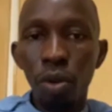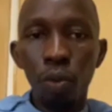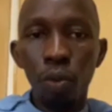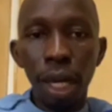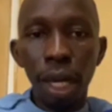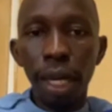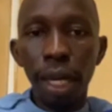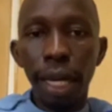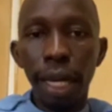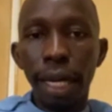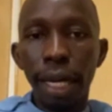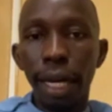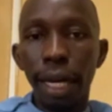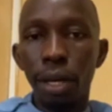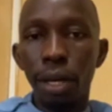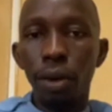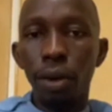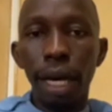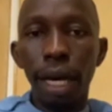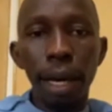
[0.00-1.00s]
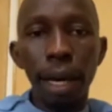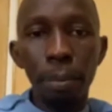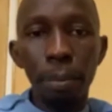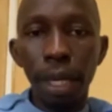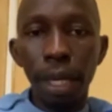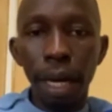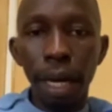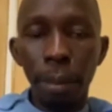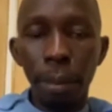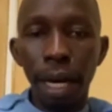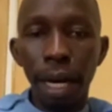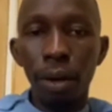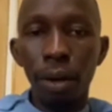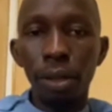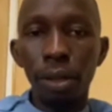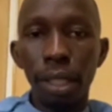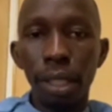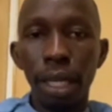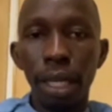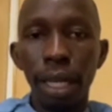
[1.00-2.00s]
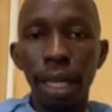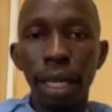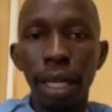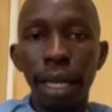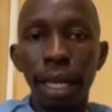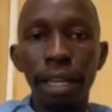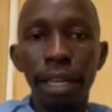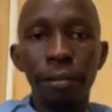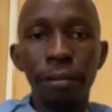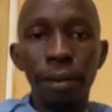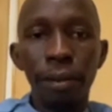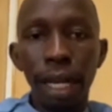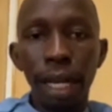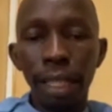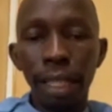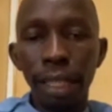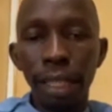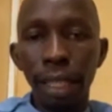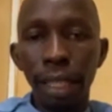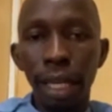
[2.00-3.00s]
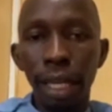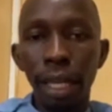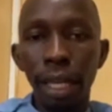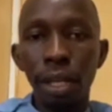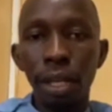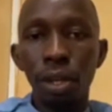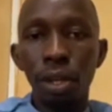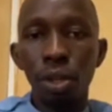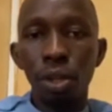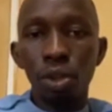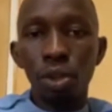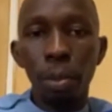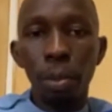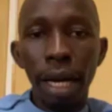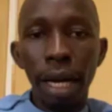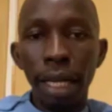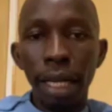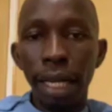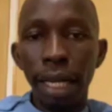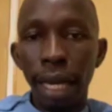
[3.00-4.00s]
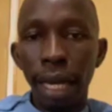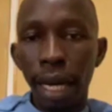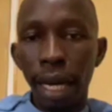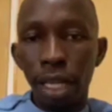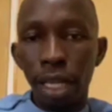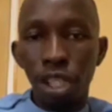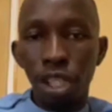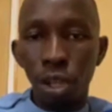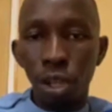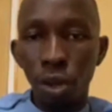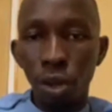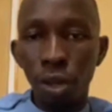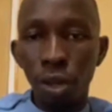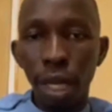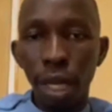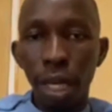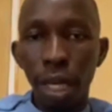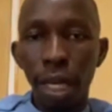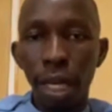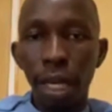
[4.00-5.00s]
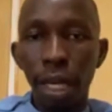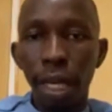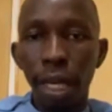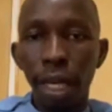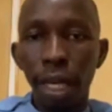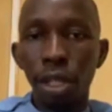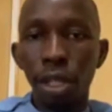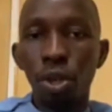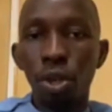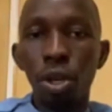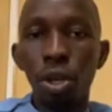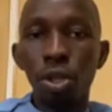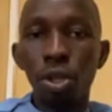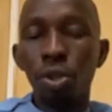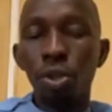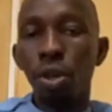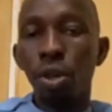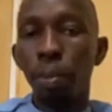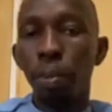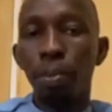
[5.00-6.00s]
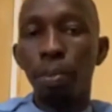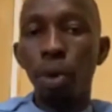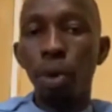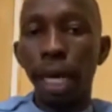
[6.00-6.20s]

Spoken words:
But one thing no more way like I'm not happy about, now the fact say some man reaction,